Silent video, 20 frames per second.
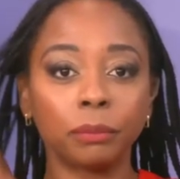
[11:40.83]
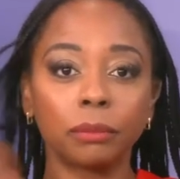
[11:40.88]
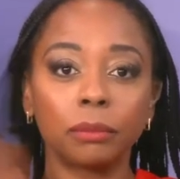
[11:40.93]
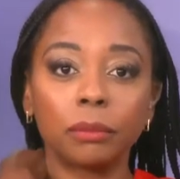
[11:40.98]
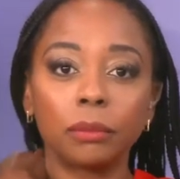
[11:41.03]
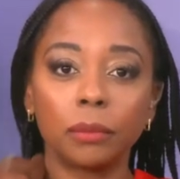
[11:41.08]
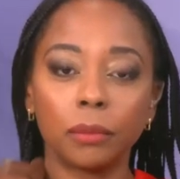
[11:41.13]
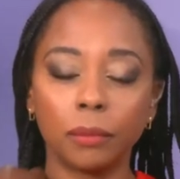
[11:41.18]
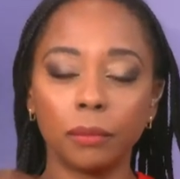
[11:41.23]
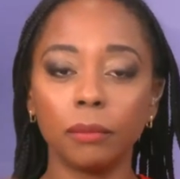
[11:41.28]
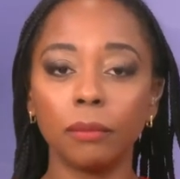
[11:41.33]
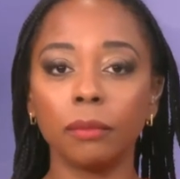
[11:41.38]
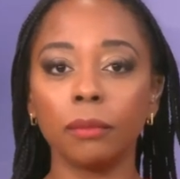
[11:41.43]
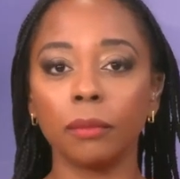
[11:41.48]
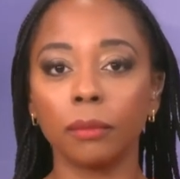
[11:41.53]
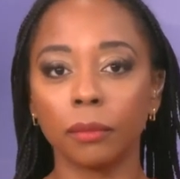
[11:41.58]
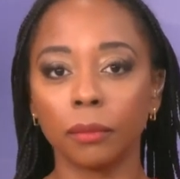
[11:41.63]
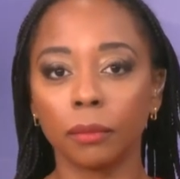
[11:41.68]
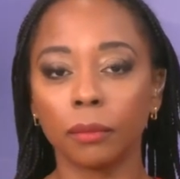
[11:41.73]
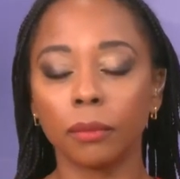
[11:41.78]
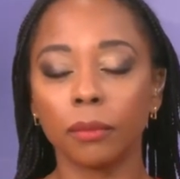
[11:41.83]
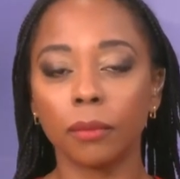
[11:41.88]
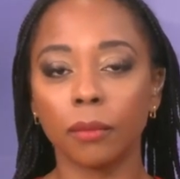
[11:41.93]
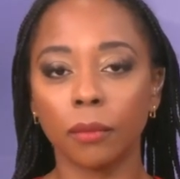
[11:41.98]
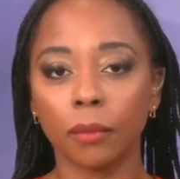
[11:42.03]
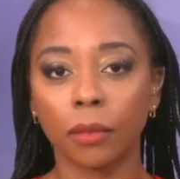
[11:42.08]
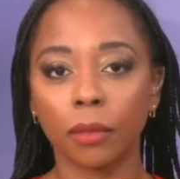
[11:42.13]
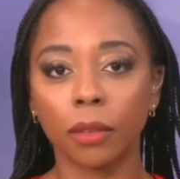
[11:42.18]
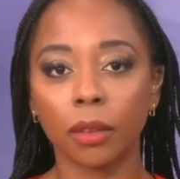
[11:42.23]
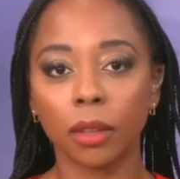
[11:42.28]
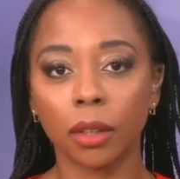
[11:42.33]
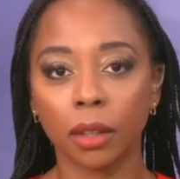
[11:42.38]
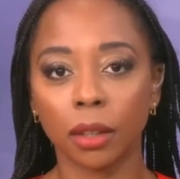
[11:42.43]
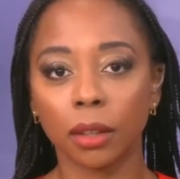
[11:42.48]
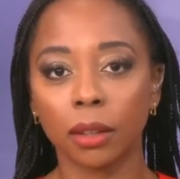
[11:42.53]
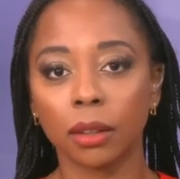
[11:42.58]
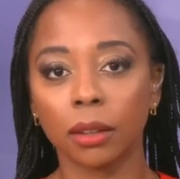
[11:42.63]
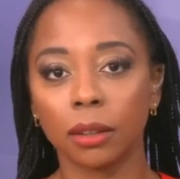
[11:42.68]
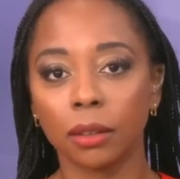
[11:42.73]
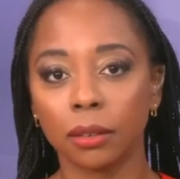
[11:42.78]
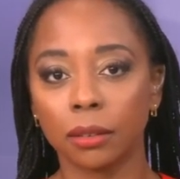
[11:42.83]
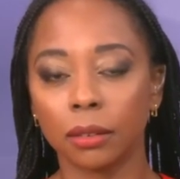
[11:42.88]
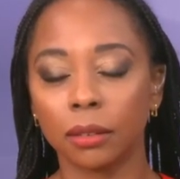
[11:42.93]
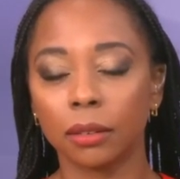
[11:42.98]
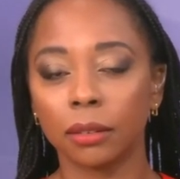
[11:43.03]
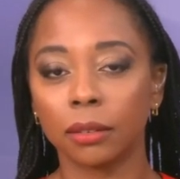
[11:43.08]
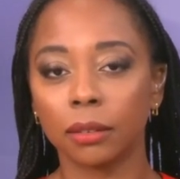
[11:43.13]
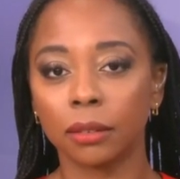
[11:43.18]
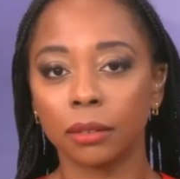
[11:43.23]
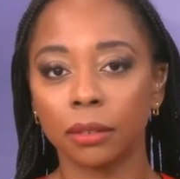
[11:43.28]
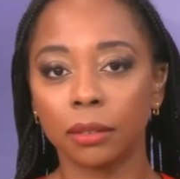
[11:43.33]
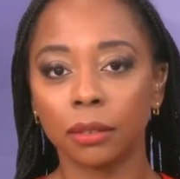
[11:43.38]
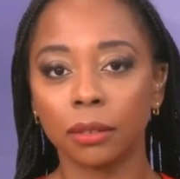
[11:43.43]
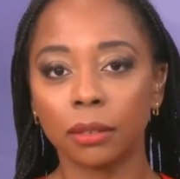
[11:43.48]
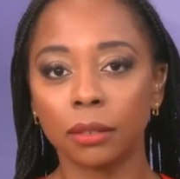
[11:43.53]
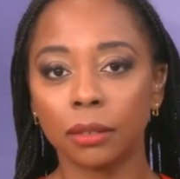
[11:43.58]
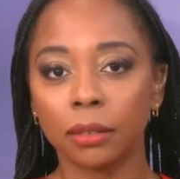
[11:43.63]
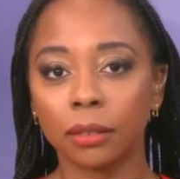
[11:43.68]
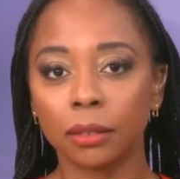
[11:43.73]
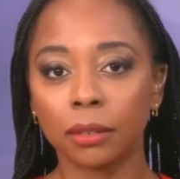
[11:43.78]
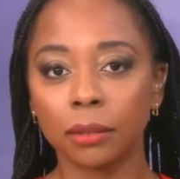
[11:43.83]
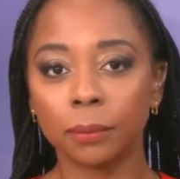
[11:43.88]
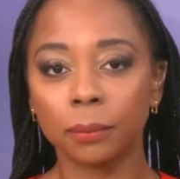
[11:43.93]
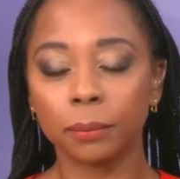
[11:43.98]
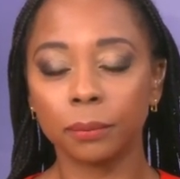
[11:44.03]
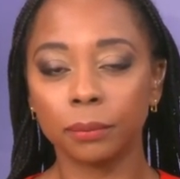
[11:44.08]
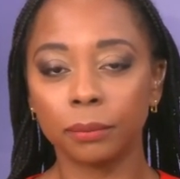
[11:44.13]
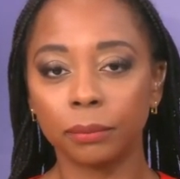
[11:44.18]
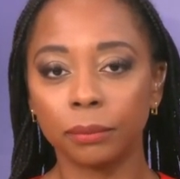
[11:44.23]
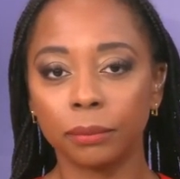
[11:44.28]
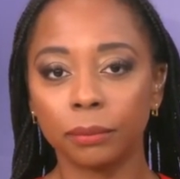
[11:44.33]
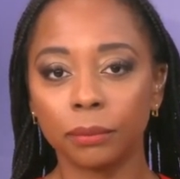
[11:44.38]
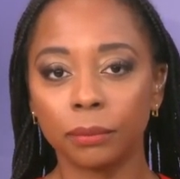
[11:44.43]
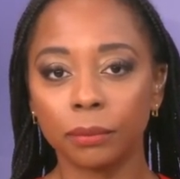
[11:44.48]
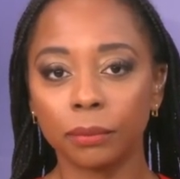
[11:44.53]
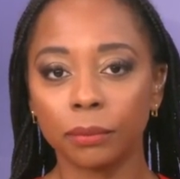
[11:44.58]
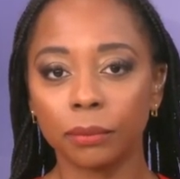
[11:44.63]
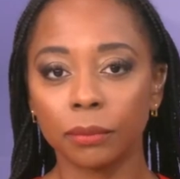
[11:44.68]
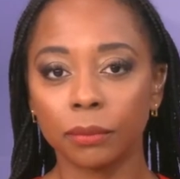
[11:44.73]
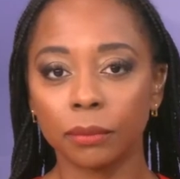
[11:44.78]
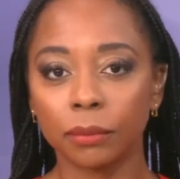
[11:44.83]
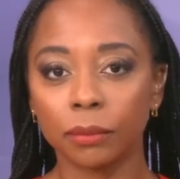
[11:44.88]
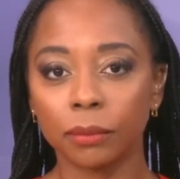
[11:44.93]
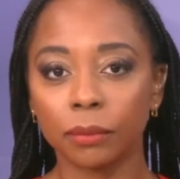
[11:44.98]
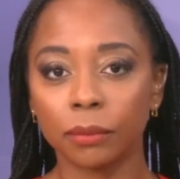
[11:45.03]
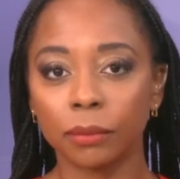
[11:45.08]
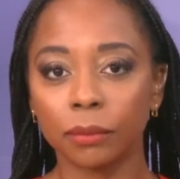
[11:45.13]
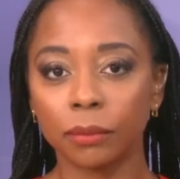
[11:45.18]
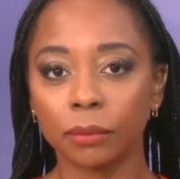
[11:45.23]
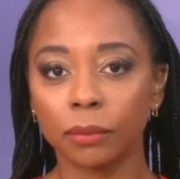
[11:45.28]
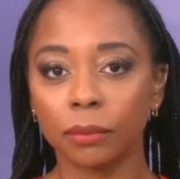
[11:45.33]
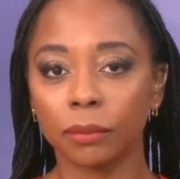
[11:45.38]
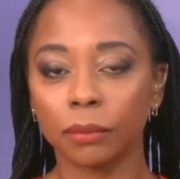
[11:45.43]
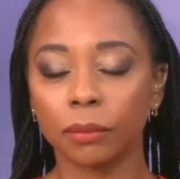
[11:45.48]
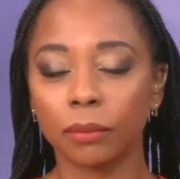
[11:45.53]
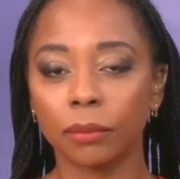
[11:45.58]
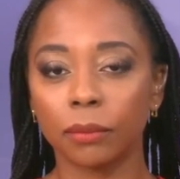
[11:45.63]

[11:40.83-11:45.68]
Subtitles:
The person shown says nothing.